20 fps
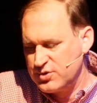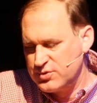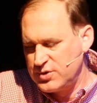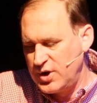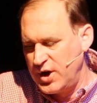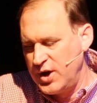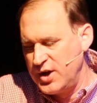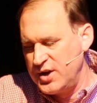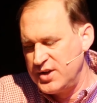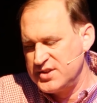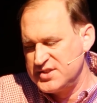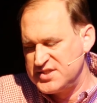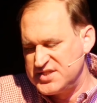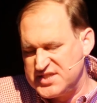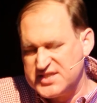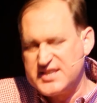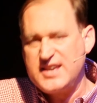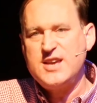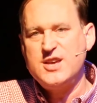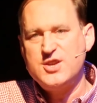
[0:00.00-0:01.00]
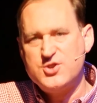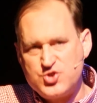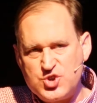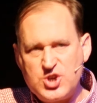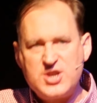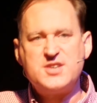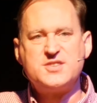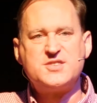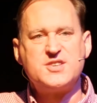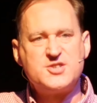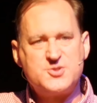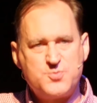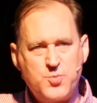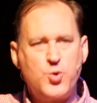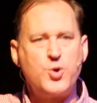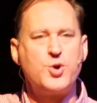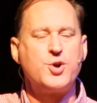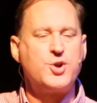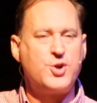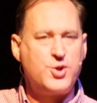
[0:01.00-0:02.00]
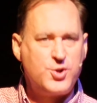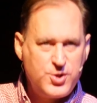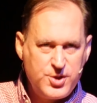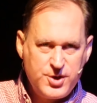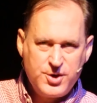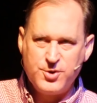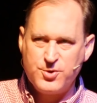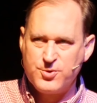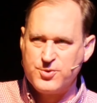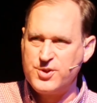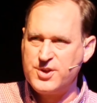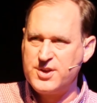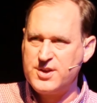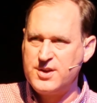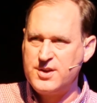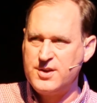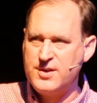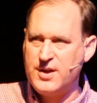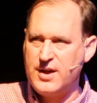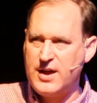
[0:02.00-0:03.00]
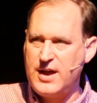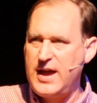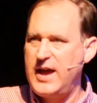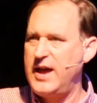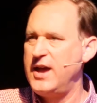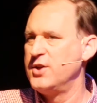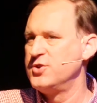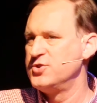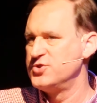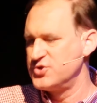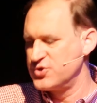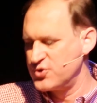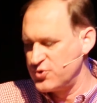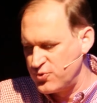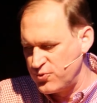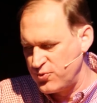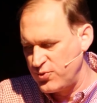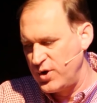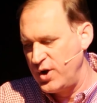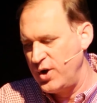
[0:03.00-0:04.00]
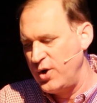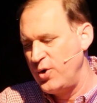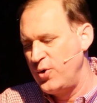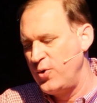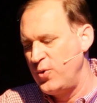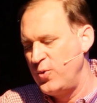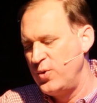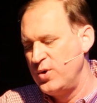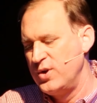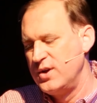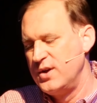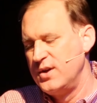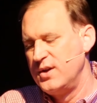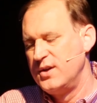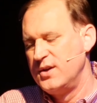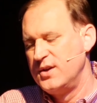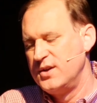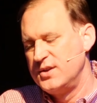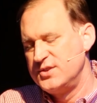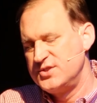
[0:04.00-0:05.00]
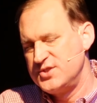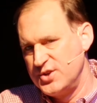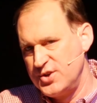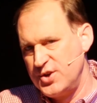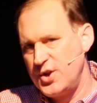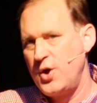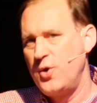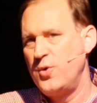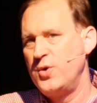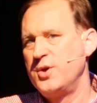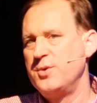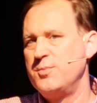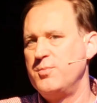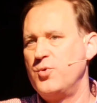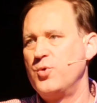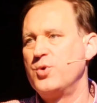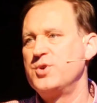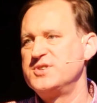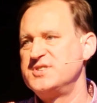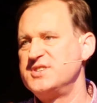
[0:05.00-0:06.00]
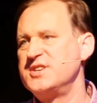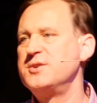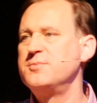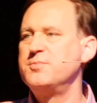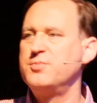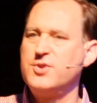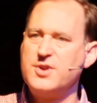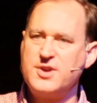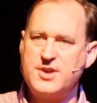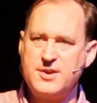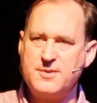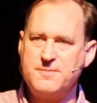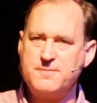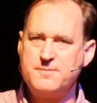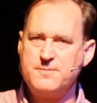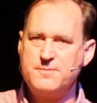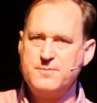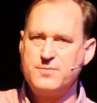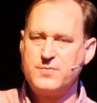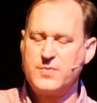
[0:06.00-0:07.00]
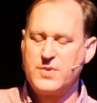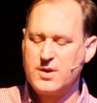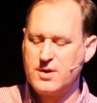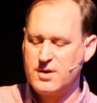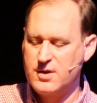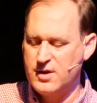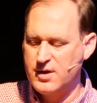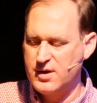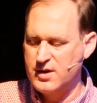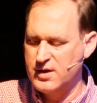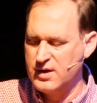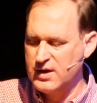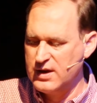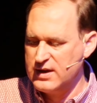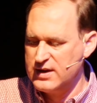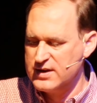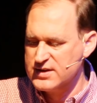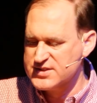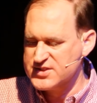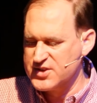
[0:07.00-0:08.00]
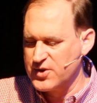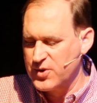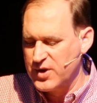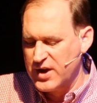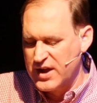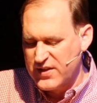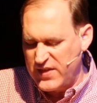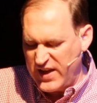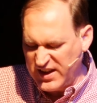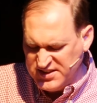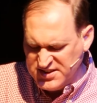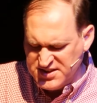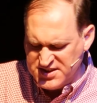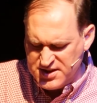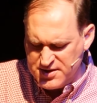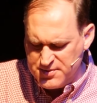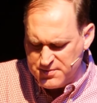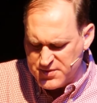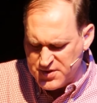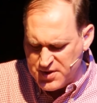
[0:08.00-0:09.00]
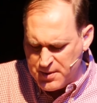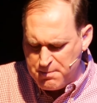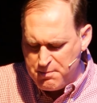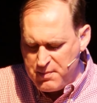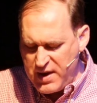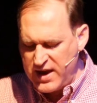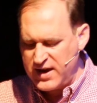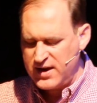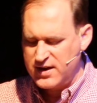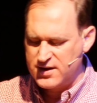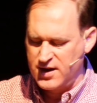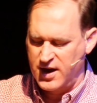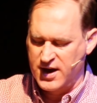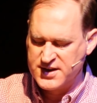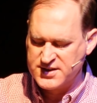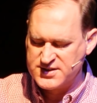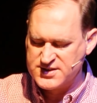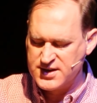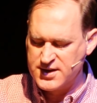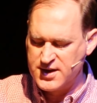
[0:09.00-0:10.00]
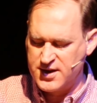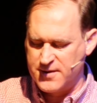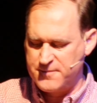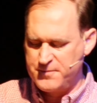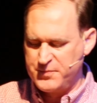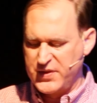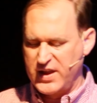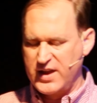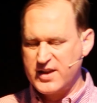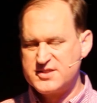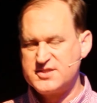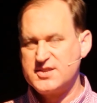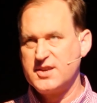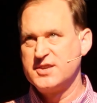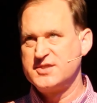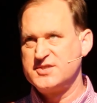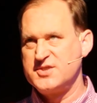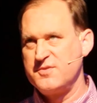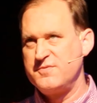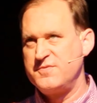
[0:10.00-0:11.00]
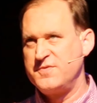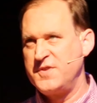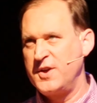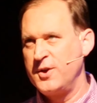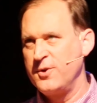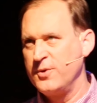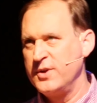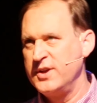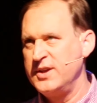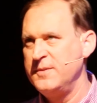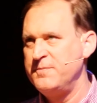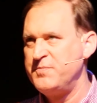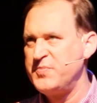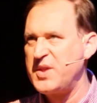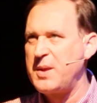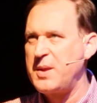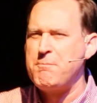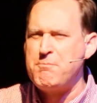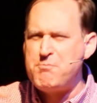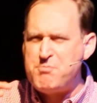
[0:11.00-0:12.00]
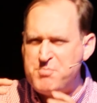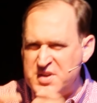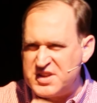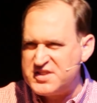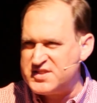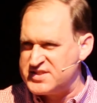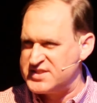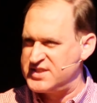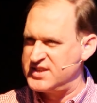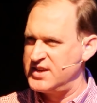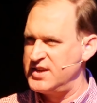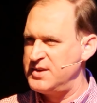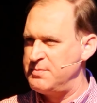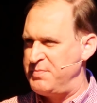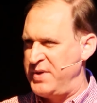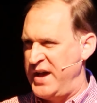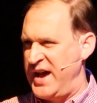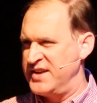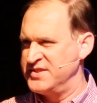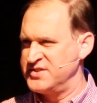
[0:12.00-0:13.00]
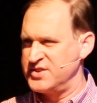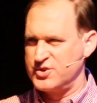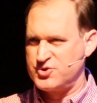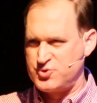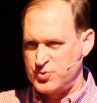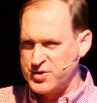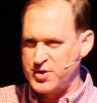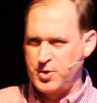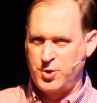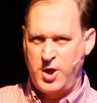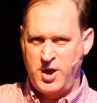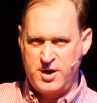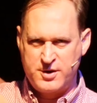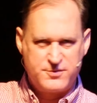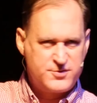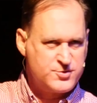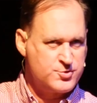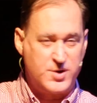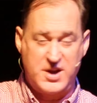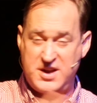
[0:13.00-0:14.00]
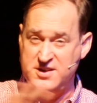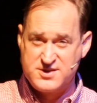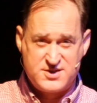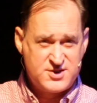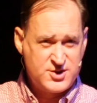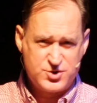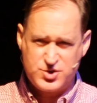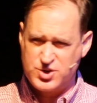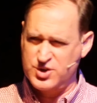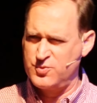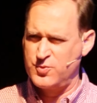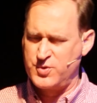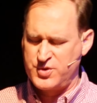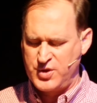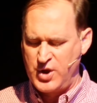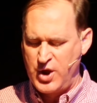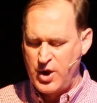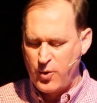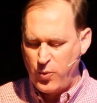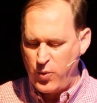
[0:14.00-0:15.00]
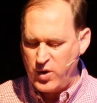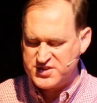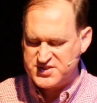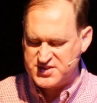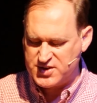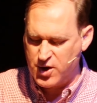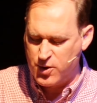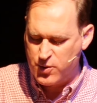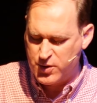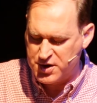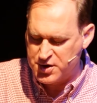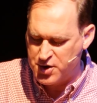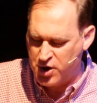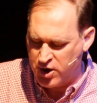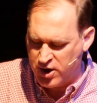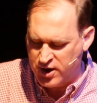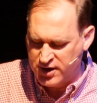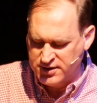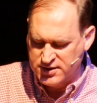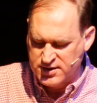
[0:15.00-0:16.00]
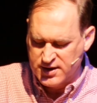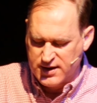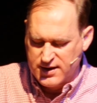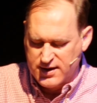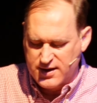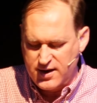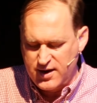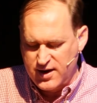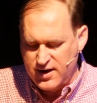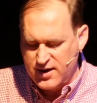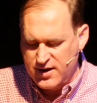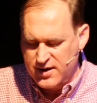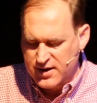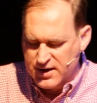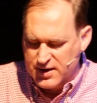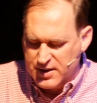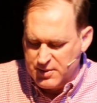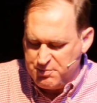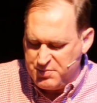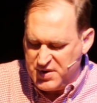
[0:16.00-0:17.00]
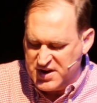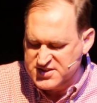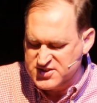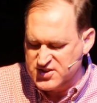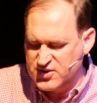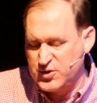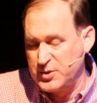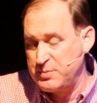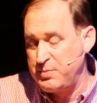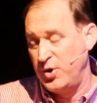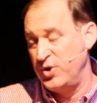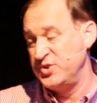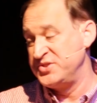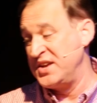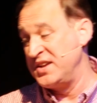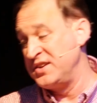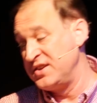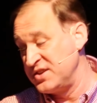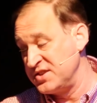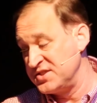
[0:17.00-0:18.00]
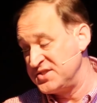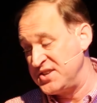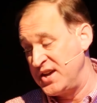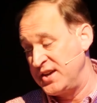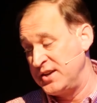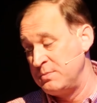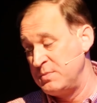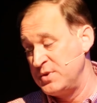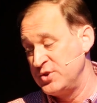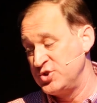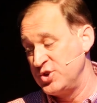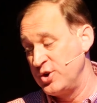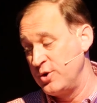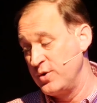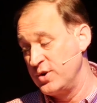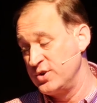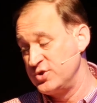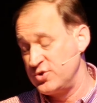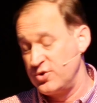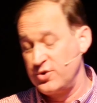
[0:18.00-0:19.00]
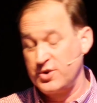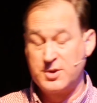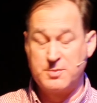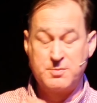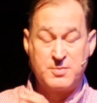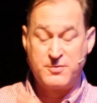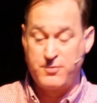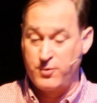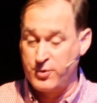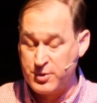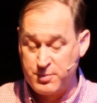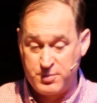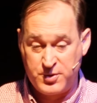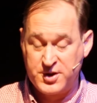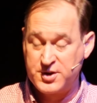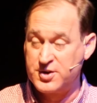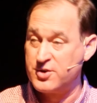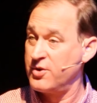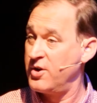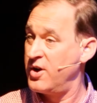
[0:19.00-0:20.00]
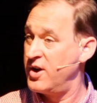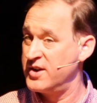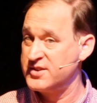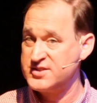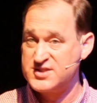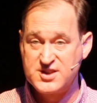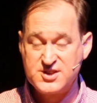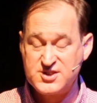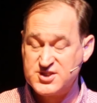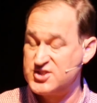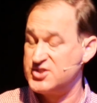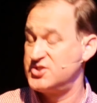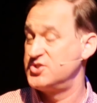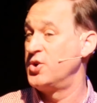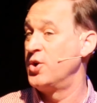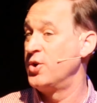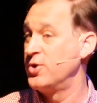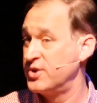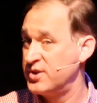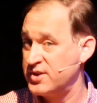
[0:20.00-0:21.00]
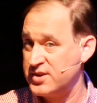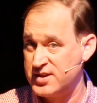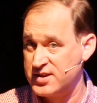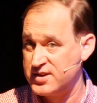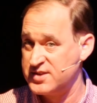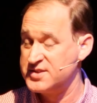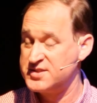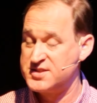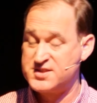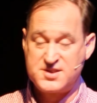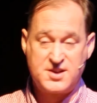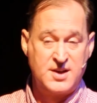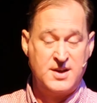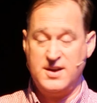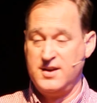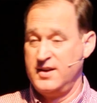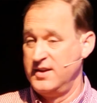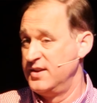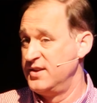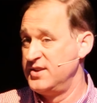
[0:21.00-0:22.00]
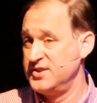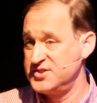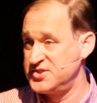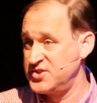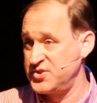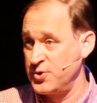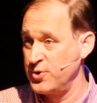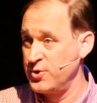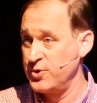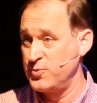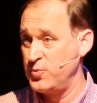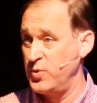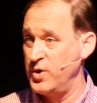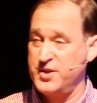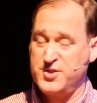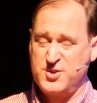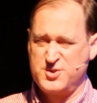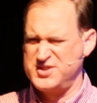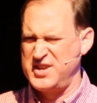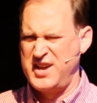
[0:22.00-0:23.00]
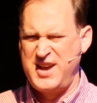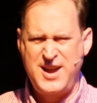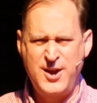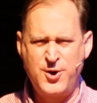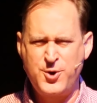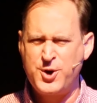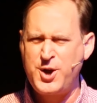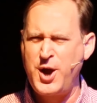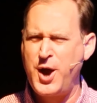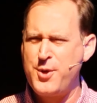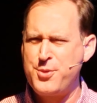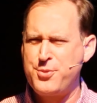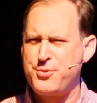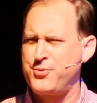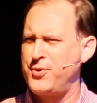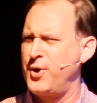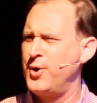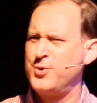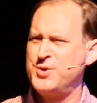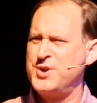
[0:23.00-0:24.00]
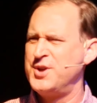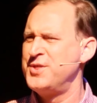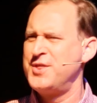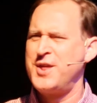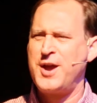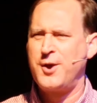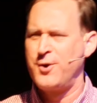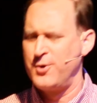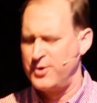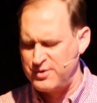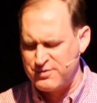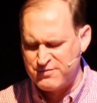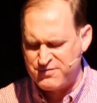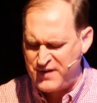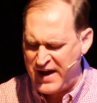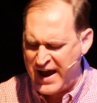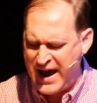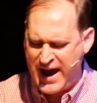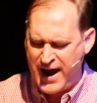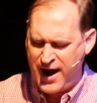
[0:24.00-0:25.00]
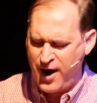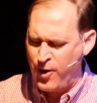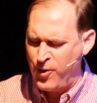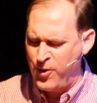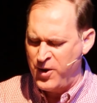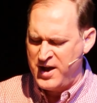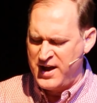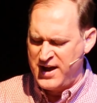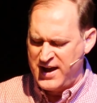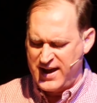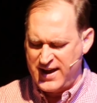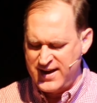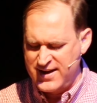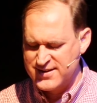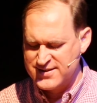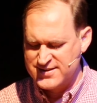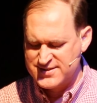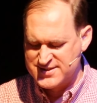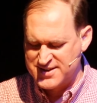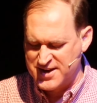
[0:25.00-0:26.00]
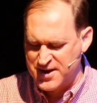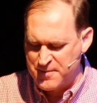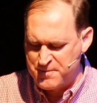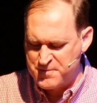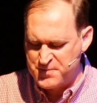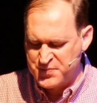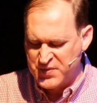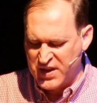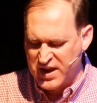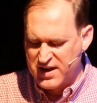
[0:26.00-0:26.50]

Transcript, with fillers: uh, see Jesus more clearly and grow to know him more deeply. So that's the, the main idea. It's, it's a very bitsy passage with a lot of transition with what's going on. Uh, basically, Paul's ending his second missionary journey, and before you blink your eyes, he's started his, his third one. There's a haircut thrown in there and a vow. And um,